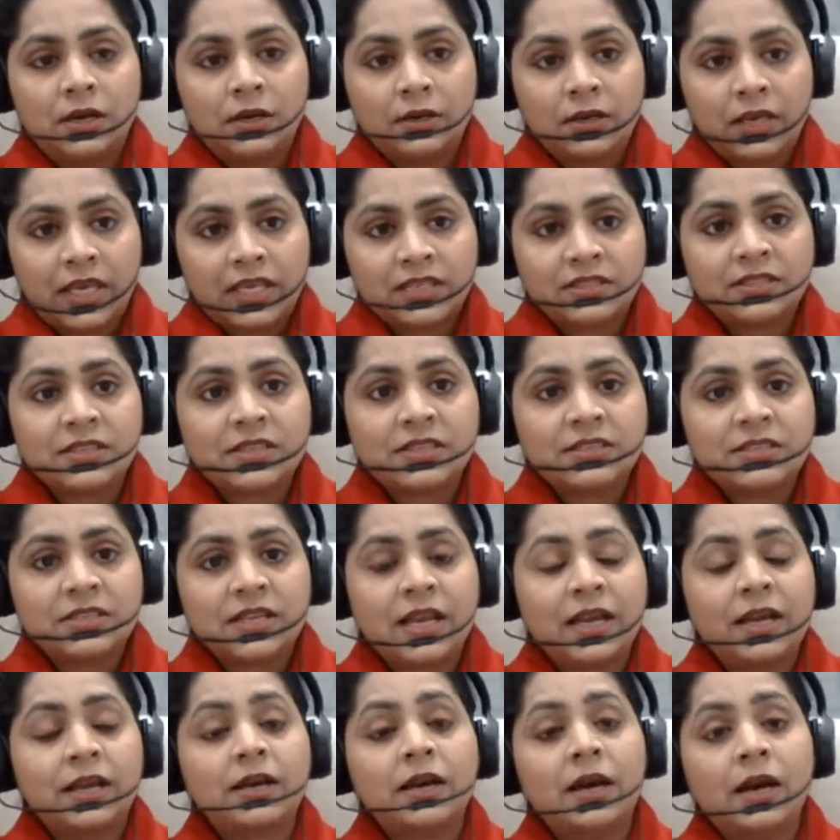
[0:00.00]
cases.
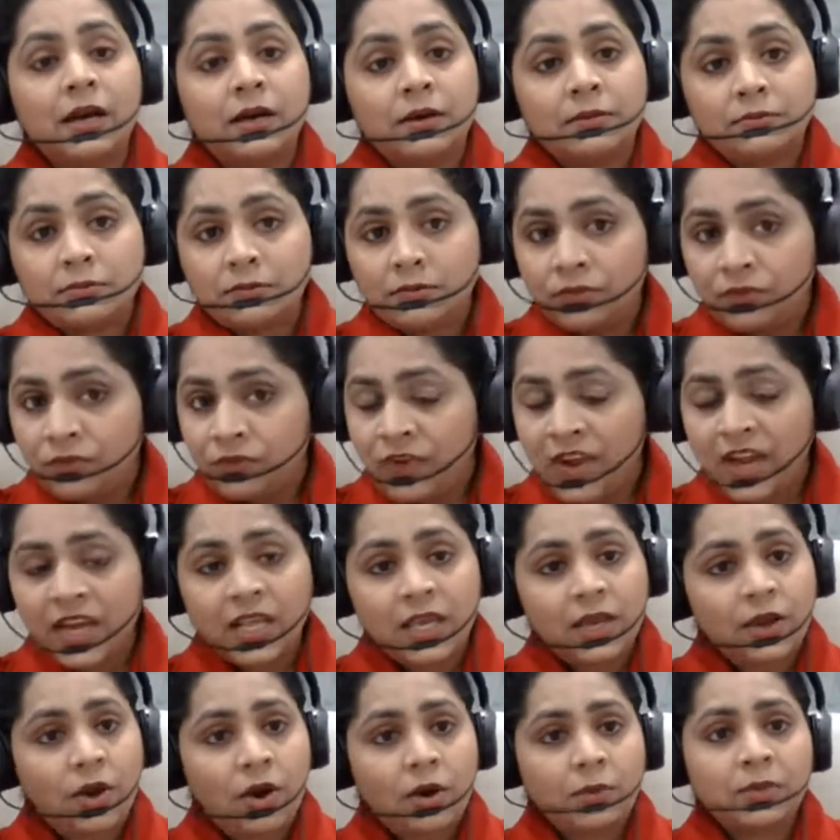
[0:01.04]

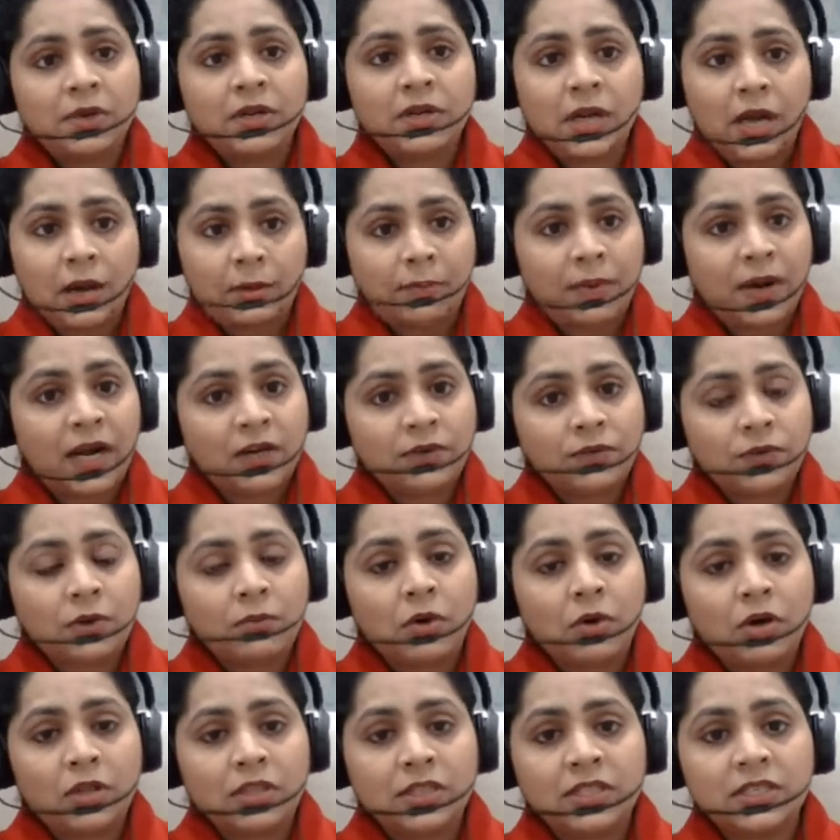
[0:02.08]
Very common apart from
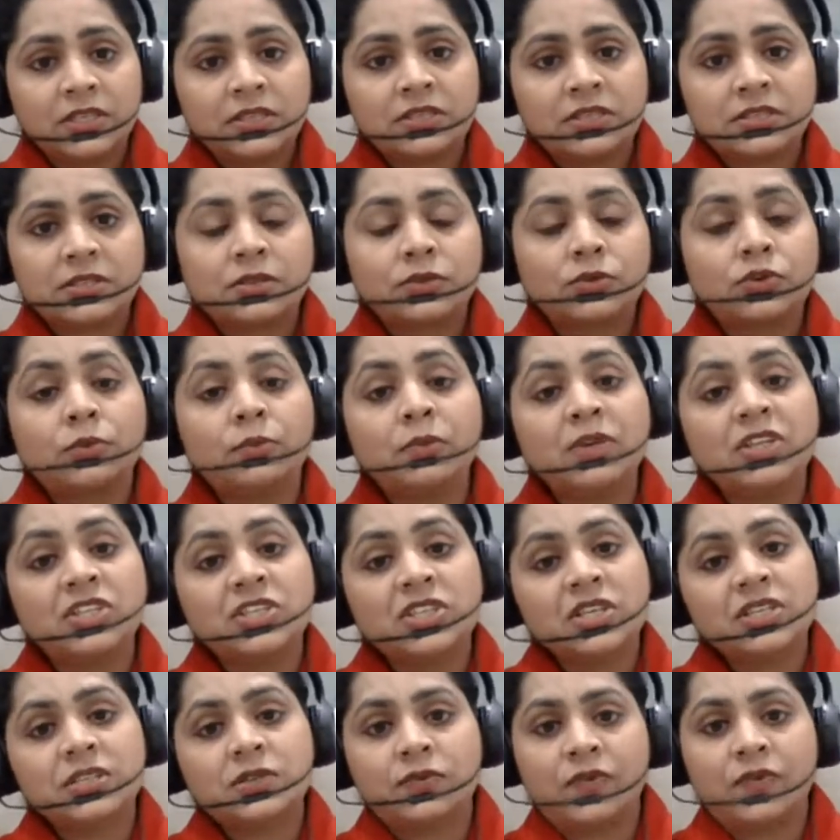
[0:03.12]
all this could be
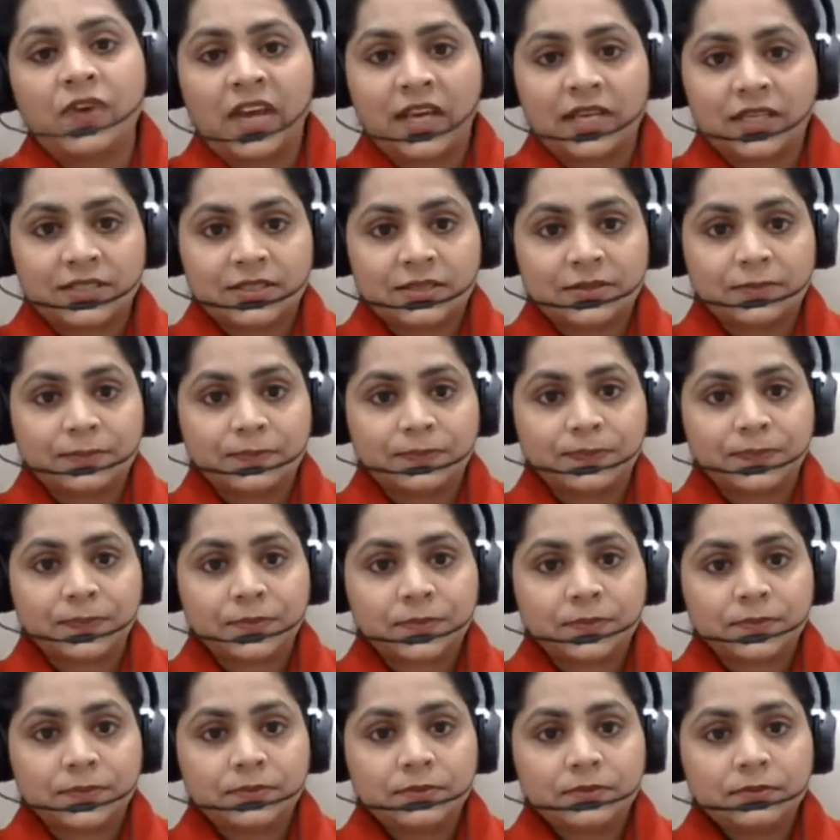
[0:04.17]
just vex.
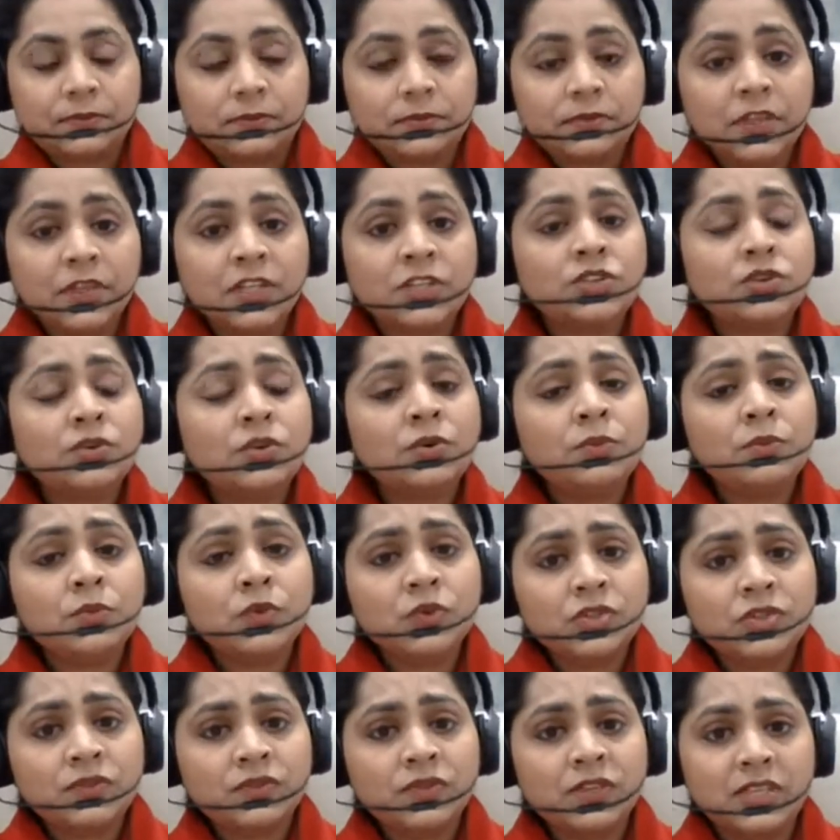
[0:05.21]
So
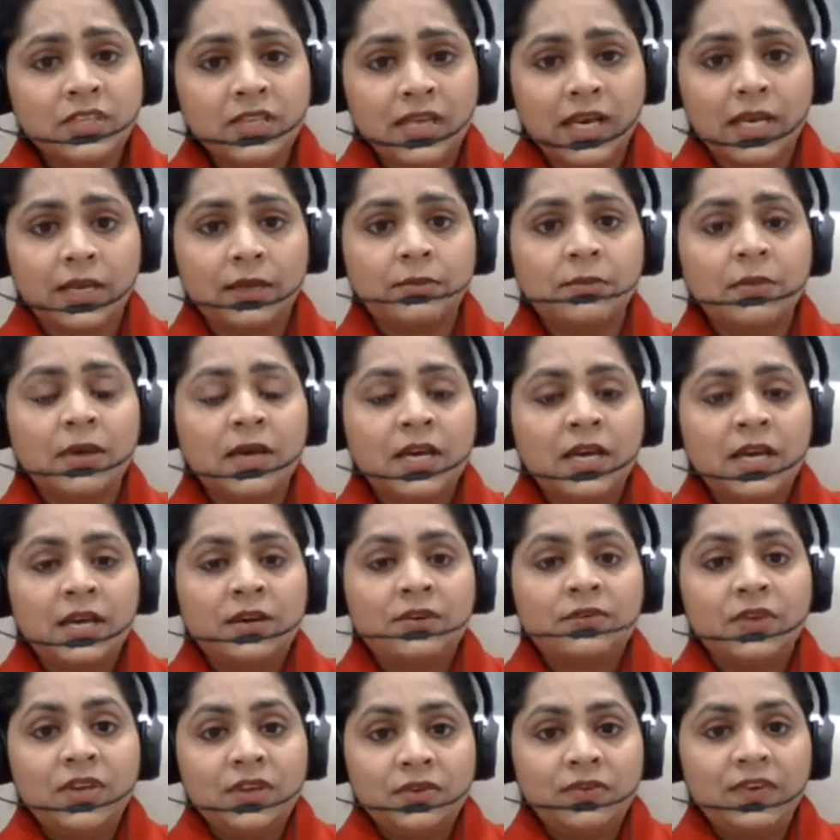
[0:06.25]
most of the time
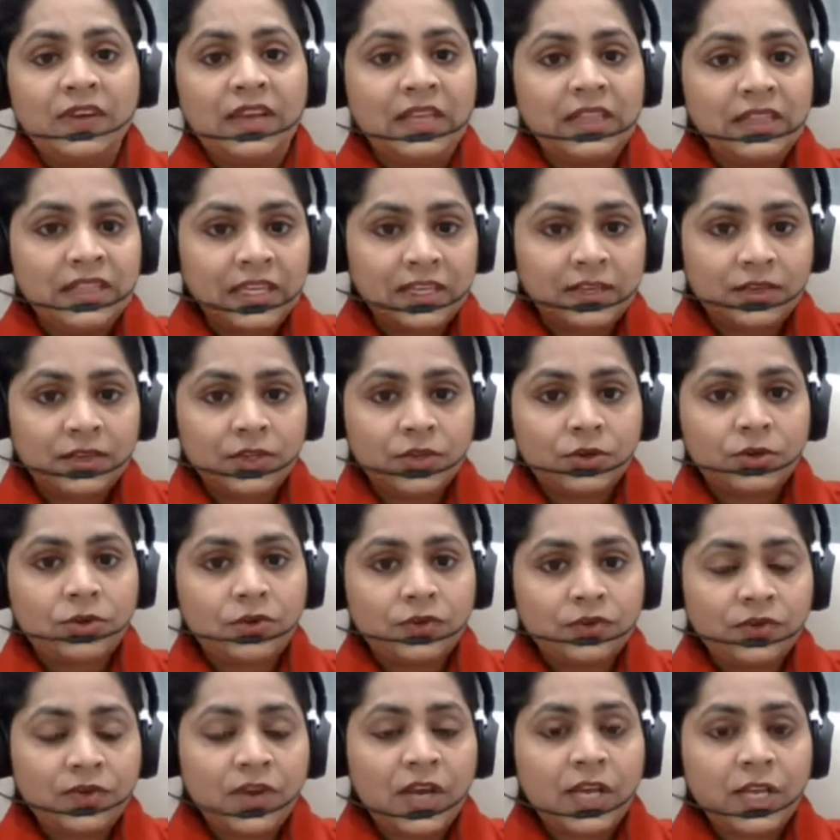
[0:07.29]
we feel that,
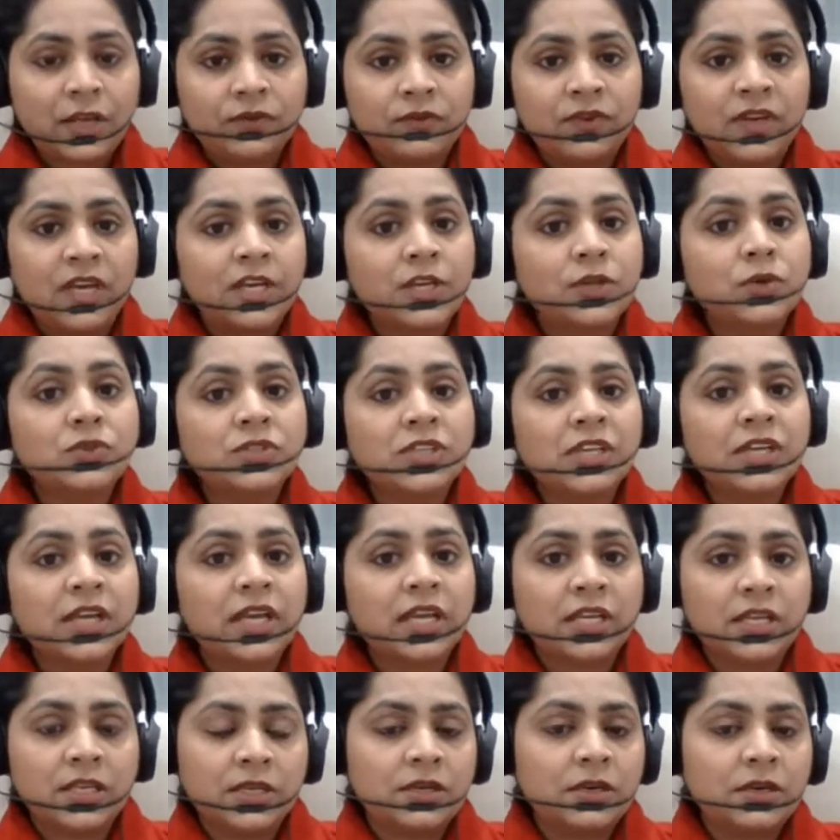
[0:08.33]
if we are using
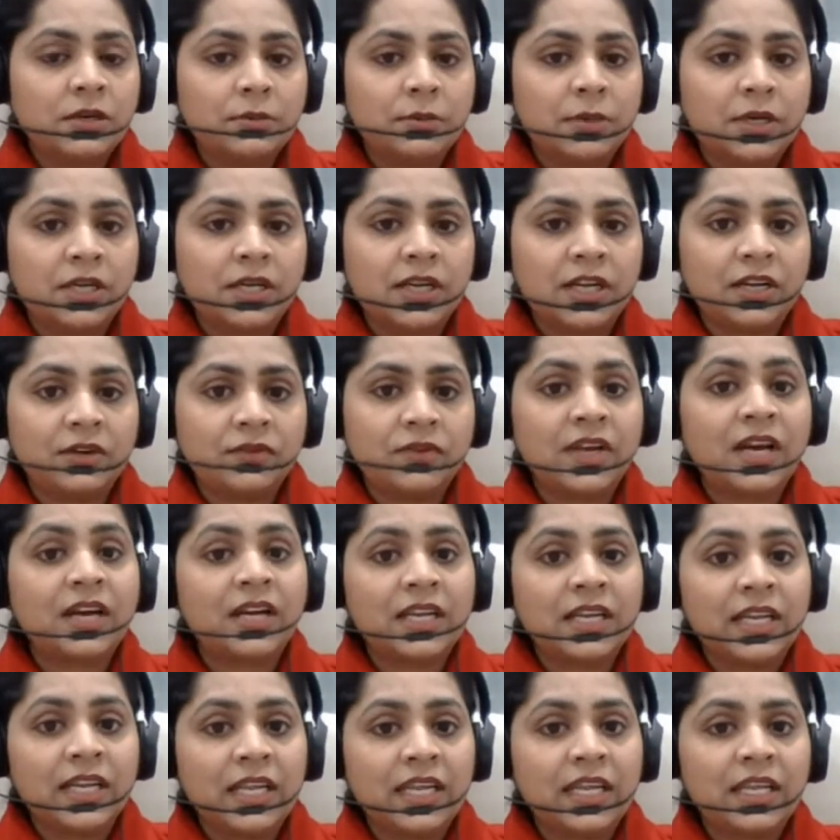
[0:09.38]
an earbud and we are
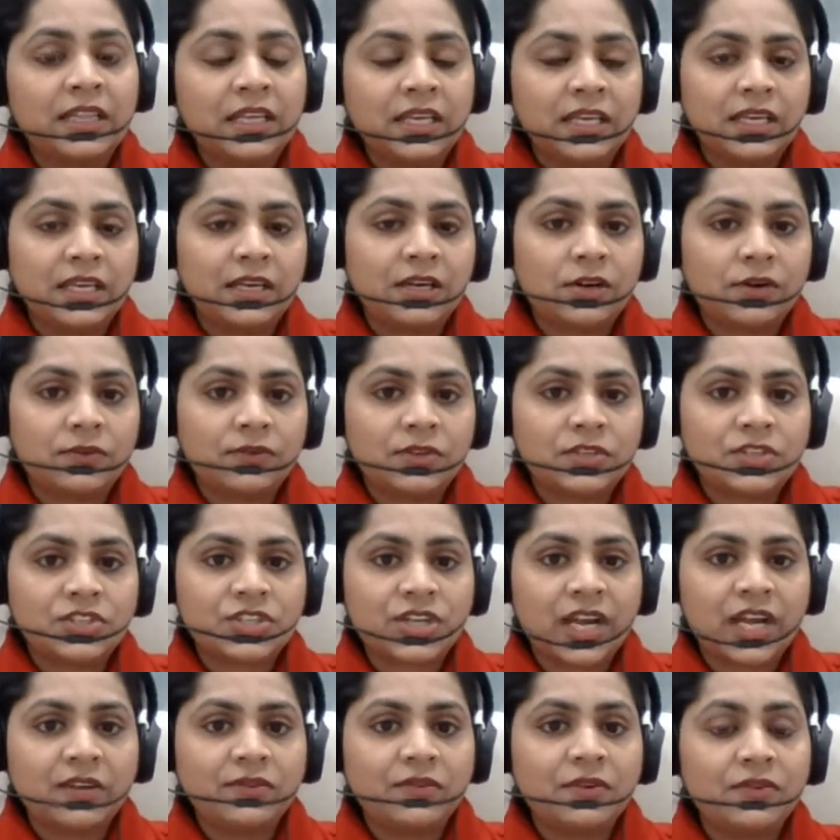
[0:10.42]
cleaning the ear of a
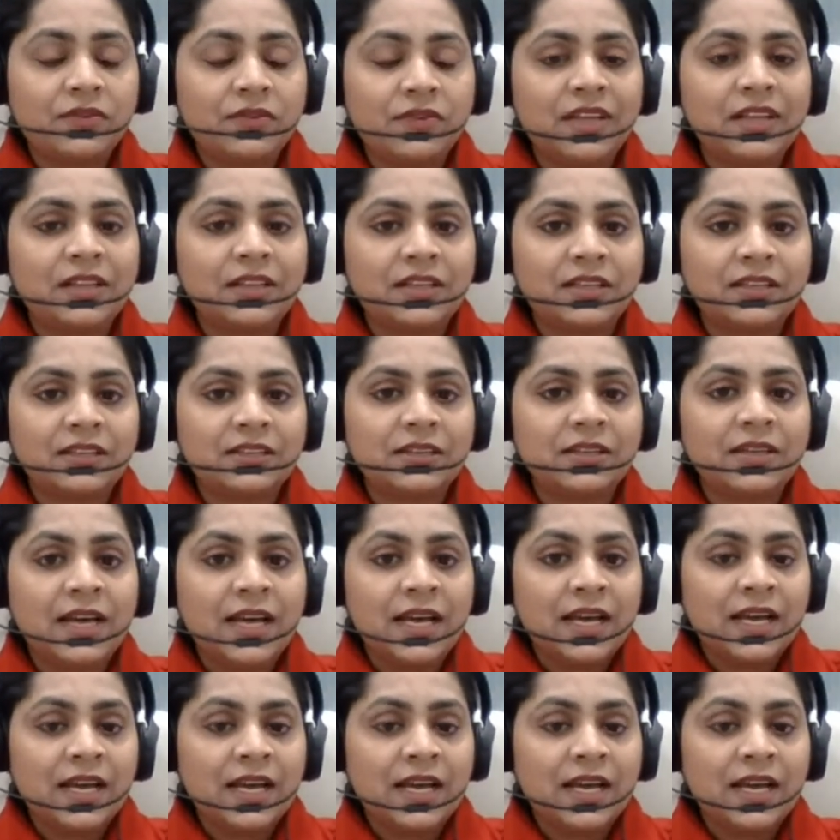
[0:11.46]
child, we feel that the